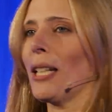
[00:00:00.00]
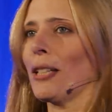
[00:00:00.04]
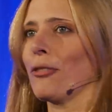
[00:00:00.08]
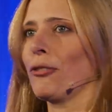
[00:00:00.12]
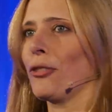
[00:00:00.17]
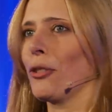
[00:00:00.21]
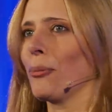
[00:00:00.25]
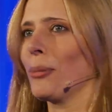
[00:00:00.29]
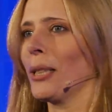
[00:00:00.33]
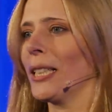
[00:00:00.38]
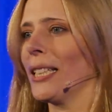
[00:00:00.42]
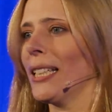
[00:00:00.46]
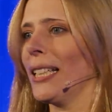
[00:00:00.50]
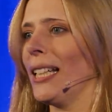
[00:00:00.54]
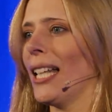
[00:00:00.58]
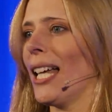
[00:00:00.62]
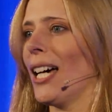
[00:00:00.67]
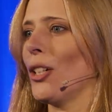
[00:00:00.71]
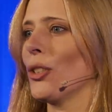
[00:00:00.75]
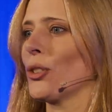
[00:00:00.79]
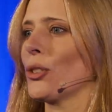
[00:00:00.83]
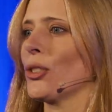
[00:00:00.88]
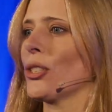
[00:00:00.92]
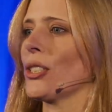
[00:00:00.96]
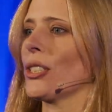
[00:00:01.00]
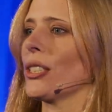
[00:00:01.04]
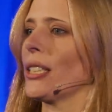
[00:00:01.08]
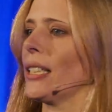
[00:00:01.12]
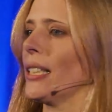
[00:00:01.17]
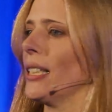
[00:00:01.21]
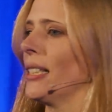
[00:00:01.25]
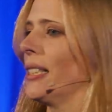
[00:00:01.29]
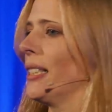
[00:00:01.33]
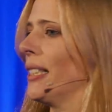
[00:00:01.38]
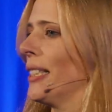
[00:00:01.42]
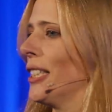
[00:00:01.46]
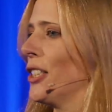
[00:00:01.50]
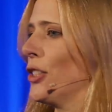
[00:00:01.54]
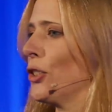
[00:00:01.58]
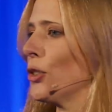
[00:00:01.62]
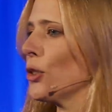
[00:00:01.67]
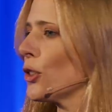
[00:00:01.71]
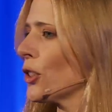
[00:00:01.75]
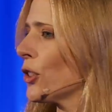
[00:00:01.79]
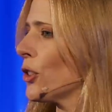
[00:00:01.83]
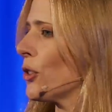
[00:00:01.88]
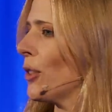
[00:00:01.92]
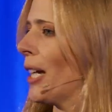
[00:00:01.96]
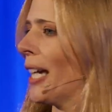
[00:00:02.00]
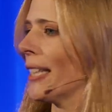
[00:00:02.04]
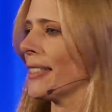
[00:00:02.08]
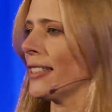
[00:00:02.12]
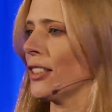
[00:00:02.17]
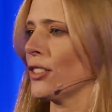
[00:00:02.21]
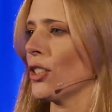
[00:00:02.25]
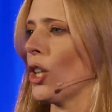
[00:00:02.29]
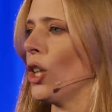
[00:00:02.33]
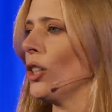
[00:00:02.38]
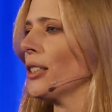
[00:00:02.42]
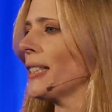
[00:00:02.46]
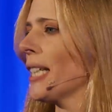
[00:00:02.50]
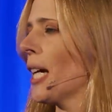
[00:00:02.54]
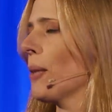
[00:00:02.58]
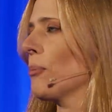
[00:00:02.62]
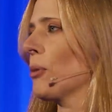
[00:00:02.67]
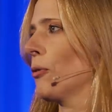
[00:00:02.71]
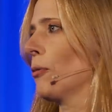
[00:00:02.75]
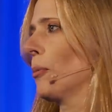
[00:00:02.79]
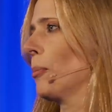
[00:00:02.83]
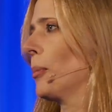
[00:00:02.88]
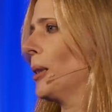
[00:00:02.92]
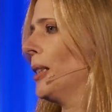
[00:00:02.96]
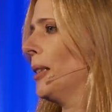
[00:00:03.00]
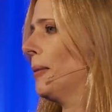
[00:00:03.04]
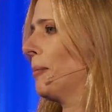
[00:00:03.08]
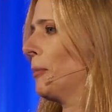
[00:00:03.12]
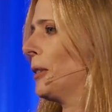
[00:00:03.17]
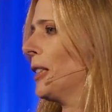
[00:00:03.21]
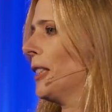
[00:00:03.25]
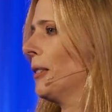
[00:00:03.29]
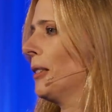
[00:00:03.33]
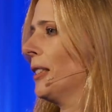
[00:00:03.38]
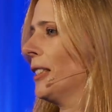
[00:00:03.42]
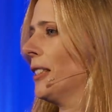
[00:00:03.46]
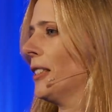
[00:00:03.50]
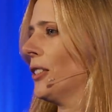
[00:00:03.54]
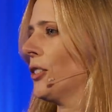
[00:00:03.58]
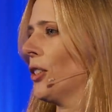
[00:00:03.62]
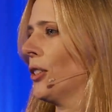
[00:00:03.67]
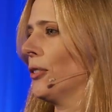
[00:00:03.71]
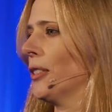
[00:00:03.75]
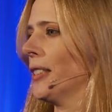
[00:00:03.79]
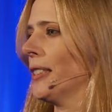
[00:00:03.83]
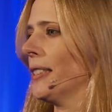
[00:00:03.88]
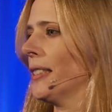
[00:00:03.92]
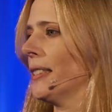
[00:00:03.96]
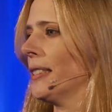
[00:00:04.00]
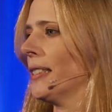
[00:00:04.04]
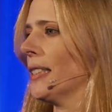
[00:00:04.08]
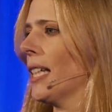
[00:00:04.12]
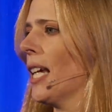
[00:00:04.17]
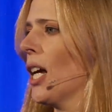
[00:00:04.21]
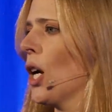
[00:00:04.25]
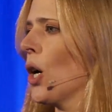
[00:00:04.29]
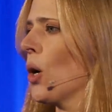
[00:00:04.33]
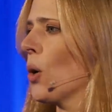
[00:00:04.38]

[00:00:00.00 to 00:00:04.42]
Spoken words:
platform that allows its users to access all types of mobility services